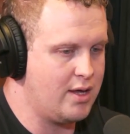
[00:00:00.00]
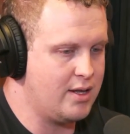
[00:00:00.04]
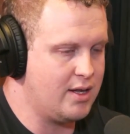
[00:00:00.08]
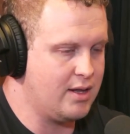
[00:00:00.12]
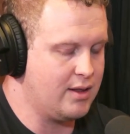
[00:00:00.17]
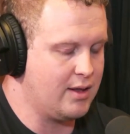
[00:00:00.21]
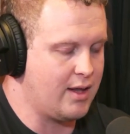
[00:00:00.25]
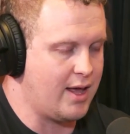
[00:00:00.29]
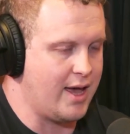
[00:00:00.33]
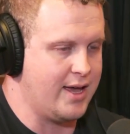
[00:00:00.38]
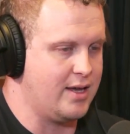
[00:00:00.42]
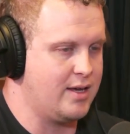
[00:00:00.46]

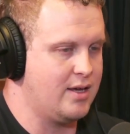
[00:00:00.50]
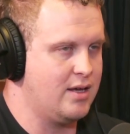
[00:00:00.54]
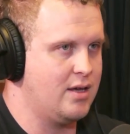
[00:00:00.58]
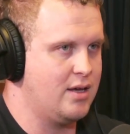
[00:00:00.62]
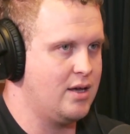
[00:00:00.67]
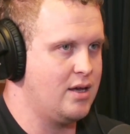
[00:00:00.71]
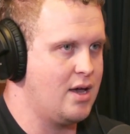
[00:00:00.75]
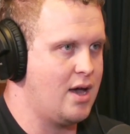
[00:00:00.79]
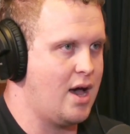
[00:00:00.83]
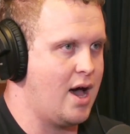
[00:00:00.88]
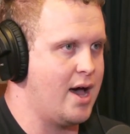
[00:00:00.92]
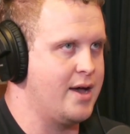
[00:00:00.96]
like
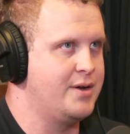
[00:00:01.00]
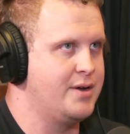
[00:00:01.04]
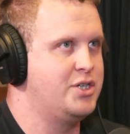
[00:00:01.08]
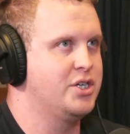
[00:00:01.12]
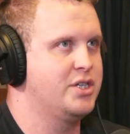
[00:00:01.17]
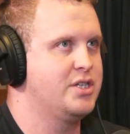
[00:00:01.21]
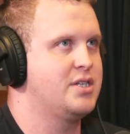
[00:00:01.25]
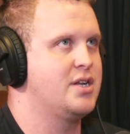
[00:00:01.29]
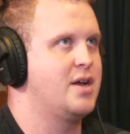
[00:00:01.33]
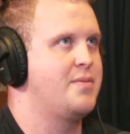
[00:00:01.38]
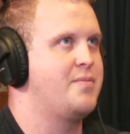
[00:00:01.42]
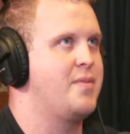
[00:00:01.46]

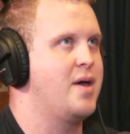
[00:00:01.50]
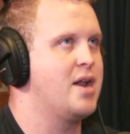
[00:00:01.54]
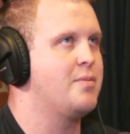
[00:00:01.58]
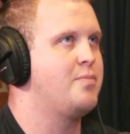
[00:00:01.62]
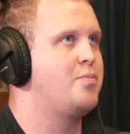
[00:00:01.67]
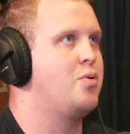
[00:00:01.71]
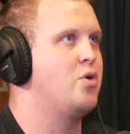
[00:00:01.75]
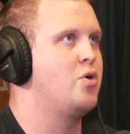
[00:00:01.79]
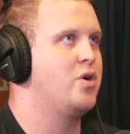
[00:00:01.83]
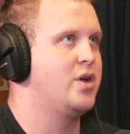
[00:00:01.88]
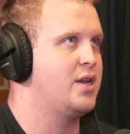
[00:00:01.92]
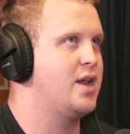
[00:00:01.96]
I'm at a
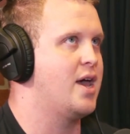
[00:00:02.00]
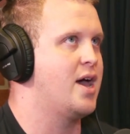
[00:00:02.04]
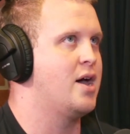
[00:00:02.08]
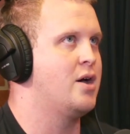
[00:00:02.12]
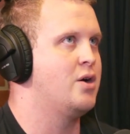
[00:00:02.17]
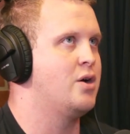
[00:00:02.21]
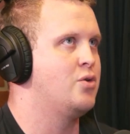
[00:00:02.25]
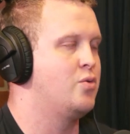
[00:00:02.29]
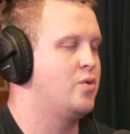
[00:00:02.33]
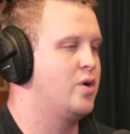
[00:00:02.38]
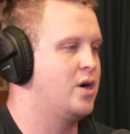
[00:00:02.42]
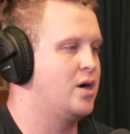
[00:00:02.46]
point
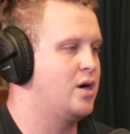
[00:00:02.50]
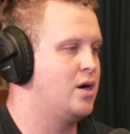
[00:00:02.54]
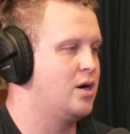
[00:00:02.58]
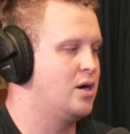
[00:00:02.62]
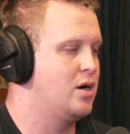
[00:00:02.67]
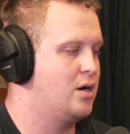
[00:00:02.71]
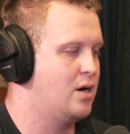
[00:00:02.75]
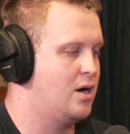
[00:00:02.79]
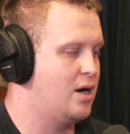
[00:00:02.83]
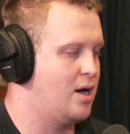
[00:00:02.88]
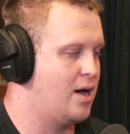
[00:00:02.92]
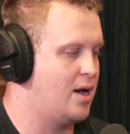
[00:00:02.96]
now
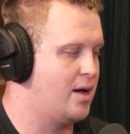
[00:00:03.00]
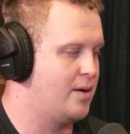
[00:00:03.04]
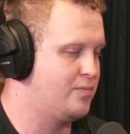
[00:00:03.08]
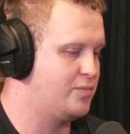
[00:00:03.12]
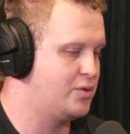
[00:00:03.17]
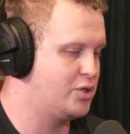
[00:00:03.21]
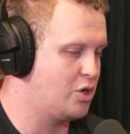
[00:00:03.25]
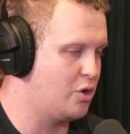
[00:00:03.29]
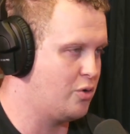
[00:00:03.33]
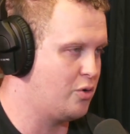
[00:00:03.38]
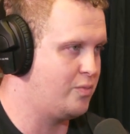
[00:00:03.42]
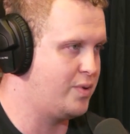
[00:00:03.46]
where I'm
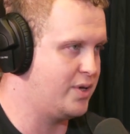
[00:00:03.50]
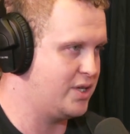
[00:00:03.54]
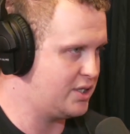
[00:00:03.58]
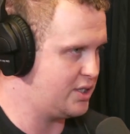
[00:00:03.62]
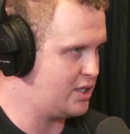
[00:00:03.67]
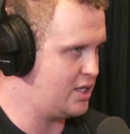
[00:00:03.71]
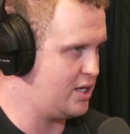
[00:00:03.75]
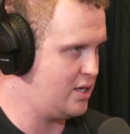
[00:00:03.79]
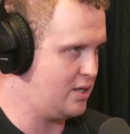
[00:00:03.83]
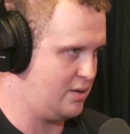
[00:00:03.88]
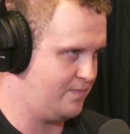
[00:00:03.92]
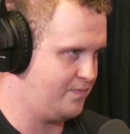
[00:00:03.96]
so
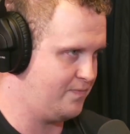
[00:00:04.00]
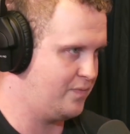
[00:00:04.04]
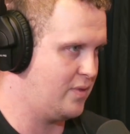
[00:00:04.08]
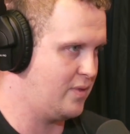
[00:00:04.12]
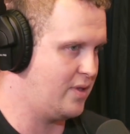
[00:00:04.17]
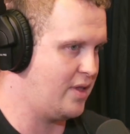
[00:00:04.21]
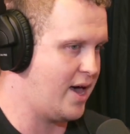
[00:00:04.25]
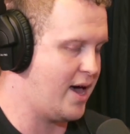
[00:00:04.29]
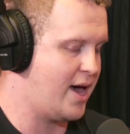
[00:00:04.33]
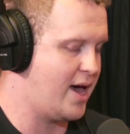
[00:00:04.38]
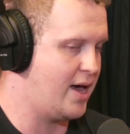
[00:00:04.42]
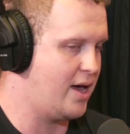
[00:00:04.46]
busy
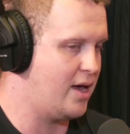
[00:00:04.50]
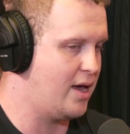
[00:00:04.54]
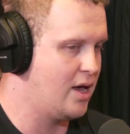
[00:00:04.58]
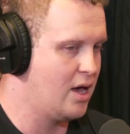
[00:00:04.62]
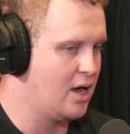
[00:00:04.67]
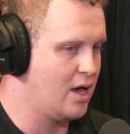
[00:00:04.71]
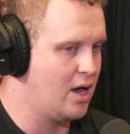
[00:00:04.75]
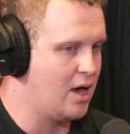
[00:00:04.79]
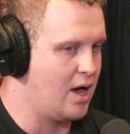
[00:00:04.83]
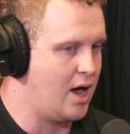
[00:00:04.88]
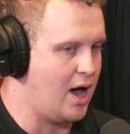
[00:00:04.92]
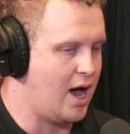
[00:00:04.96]
that
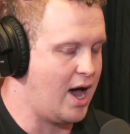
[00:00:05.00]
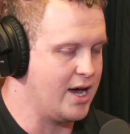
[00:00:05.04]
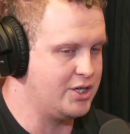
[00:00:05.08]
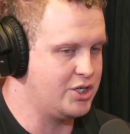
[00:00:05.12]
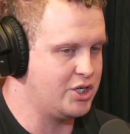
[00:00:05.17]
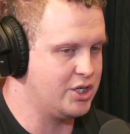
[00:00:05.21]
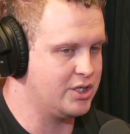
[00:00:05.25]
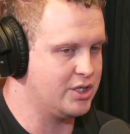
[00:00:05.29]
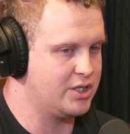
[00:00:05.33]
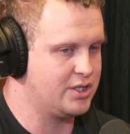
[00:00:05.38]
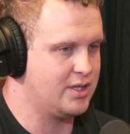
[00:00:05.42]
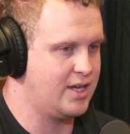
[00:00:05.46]
I
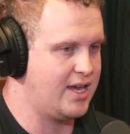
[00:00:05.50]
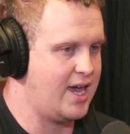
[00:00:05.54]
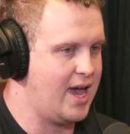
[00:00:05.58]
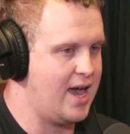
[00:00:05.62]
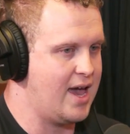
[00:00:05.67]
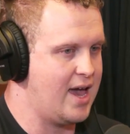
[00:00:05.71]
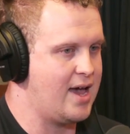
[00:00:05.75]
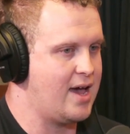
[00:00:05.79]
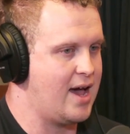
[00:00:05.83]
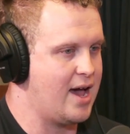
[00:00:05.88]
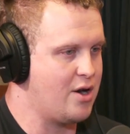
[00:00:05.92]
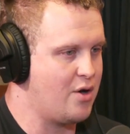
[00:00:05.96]
just
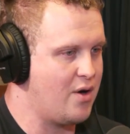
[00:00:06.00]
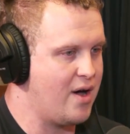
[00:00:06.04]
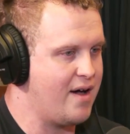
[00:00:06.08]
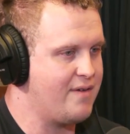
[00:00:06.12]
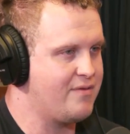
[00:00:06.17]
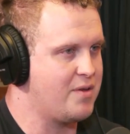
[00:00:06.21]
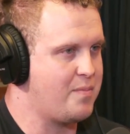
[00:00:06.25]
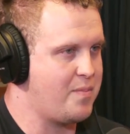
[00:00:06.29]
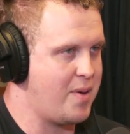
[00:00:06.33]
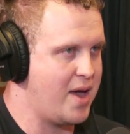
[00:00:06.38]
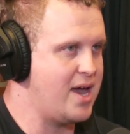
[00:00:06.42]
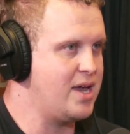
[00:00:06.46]
can't, I don't have
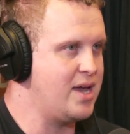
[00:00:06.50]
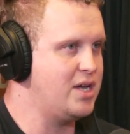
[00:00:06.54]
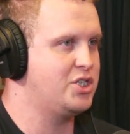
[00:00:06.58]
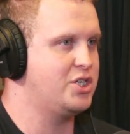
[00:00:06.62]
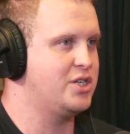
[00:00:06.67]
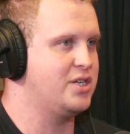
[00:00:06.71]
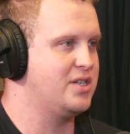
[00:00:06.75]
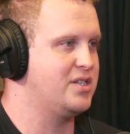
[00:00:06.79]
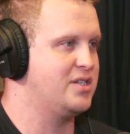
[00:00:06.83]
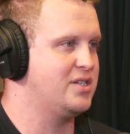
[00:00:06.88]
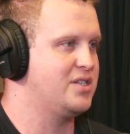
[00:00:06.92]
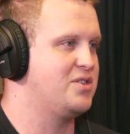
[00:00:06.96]
the
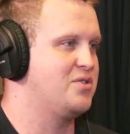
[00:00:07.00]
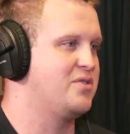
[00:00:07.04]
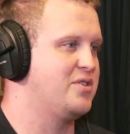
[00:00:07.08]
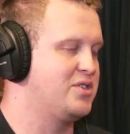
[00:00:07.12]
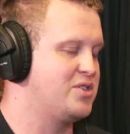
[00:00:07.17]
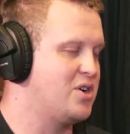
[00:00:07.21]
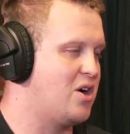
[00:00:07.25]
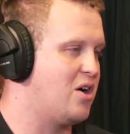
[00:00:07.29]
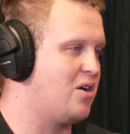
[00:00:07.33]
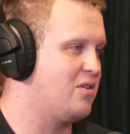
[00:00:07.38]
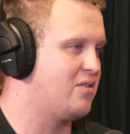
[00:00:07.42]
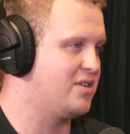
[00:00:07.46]
patience or the
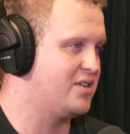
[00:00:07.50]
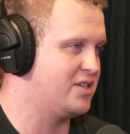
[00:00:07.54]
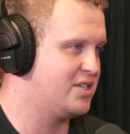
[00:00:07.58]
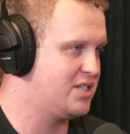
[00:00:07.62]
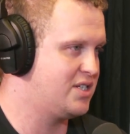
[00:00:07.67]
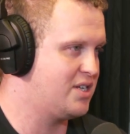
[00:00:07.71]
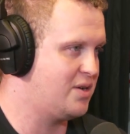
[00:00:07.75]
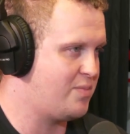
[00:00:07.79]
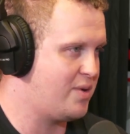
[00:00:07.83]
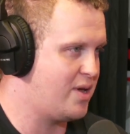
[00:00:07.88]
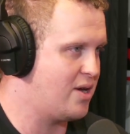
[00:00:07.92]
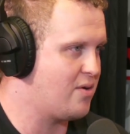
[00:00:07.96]
tolerance
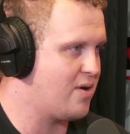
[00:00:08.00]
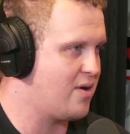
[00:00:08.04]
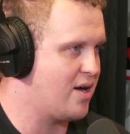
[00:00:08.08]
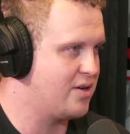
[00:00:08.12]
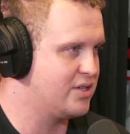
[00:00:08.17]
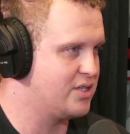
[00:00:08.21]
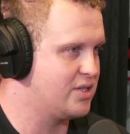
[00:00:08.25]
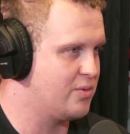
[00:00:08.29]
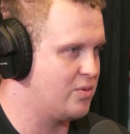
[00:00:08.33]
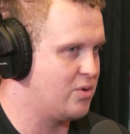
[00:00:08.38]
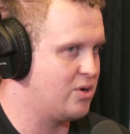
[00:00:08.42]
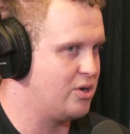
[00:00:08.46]
to be around
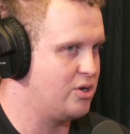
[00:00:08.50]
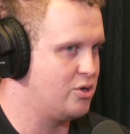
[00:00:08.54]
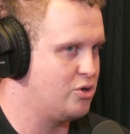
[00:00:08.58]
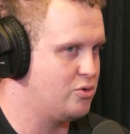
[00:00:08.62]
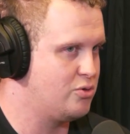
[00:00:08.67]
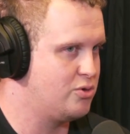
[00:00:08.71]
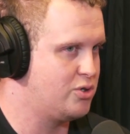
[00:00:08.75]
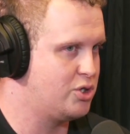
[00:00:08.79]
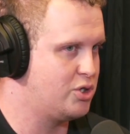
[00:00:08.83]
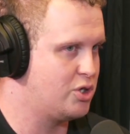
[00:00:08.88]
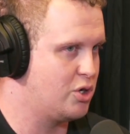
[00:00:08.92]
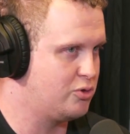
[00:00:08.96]
someone
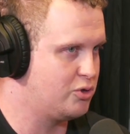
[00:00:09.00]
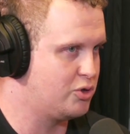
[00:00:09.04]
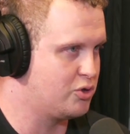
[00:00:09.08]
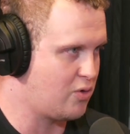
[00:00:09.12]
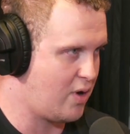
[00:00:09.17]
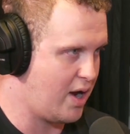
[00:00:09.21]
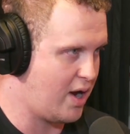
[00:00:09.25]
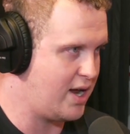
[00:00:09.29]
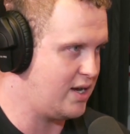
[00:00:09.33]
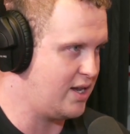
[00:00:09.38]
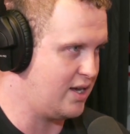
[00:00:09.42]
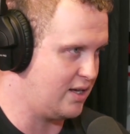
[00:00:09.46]
who's so
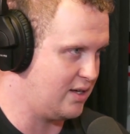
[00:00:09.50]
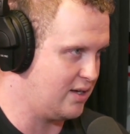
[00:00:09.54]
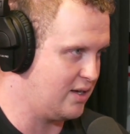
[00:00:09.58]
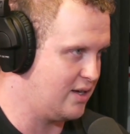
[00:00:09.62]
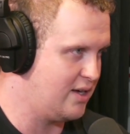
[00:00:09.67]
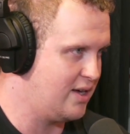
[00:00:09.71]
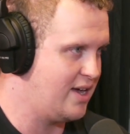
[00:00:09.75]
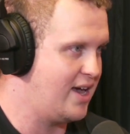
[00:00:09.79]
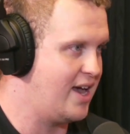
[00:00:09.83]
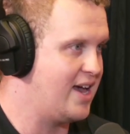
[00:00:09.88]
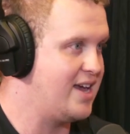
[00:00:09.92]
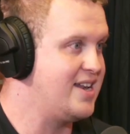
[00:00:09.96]
draining.
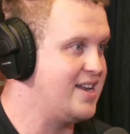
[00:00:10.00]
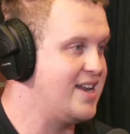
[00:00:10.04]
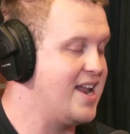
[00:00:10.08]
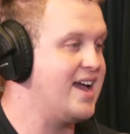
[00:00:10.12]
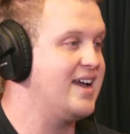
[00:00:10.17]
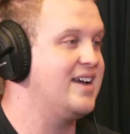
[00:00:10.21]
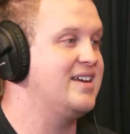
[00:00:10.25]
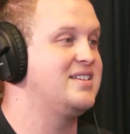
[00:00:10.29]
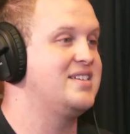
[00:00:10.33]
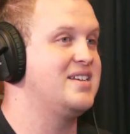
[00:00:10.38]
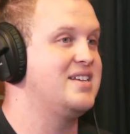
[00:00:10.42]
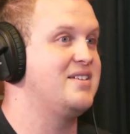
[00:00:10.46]
Yeah. And
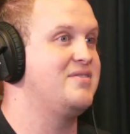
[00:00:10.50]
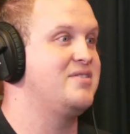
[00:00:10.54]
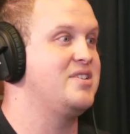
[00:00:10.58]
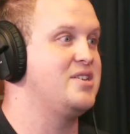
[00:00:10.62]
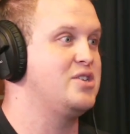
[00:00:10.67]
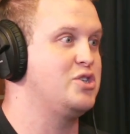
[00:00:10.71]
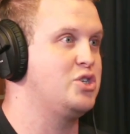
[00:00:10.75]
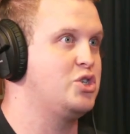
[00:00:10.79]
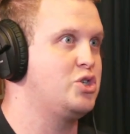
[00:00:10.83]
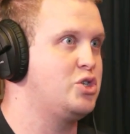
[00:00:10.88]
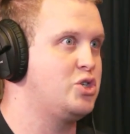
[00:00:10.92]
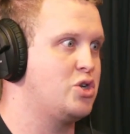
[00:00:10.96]
negativity
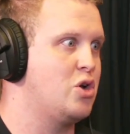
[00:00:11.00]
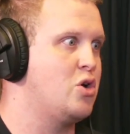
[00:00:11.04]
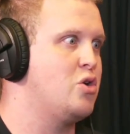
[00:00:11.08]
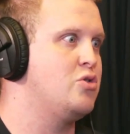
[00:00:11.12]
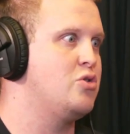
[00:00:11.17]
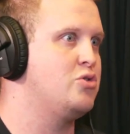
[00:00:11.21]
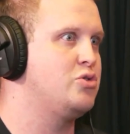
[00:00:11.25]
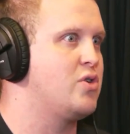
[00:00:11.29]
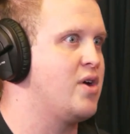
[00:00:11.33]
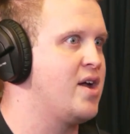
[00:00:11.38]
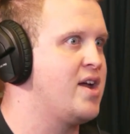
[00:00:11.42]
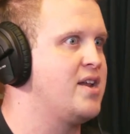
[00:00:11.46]
is so
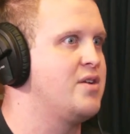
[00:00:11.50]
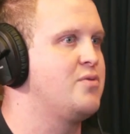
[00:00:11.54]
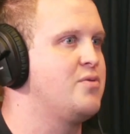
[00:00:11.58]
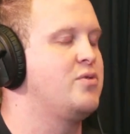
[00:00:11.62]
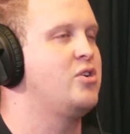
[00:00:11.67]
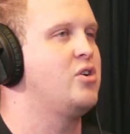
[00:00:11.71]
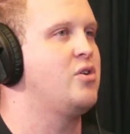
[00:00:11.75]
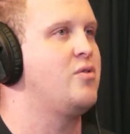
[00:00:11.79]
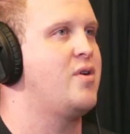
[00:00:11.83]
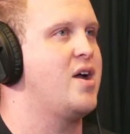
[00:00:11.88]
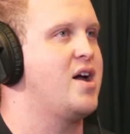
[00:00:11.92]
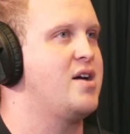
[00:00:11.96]
draining when
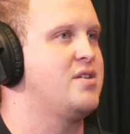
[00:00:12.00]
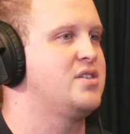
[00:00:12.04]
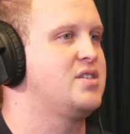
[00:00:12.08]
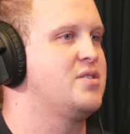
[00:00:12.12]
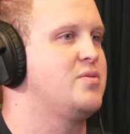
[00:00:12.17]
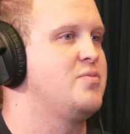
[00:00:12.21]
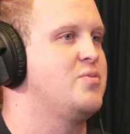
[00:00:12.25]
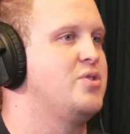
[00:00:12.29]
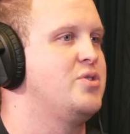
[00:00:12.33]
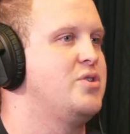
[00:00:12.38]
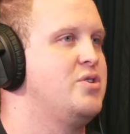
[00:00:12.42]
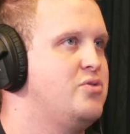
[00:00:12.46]
you're around
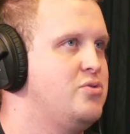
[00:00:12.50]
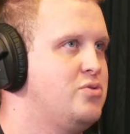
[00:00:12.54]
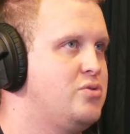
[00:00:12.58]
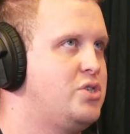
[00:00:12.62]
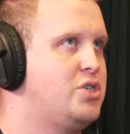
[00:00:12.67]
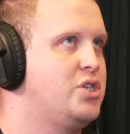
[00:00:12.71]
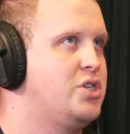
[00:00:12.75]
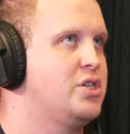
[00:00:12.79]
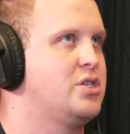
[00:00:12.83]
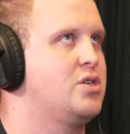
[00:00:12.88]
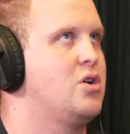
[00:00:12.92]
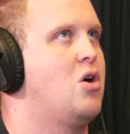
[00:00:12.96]
someone who's
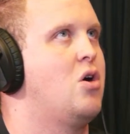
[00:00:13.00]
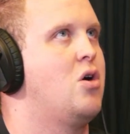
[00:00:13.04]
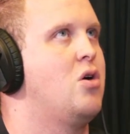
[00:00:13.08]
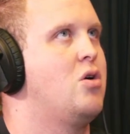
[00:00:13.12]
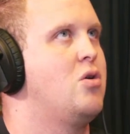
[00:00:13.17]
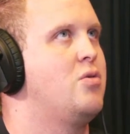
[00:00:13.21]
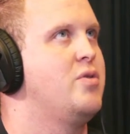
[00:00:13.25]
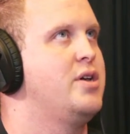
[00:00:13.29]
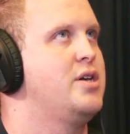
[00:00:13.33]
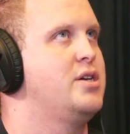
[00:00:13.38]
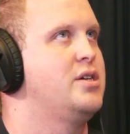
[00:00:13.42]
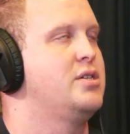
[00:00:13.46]
just
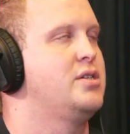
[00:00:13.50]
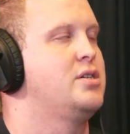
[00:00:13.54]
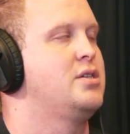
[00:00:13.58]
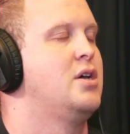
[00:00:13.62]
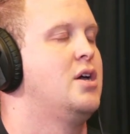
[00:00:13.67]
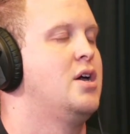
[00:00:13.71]
always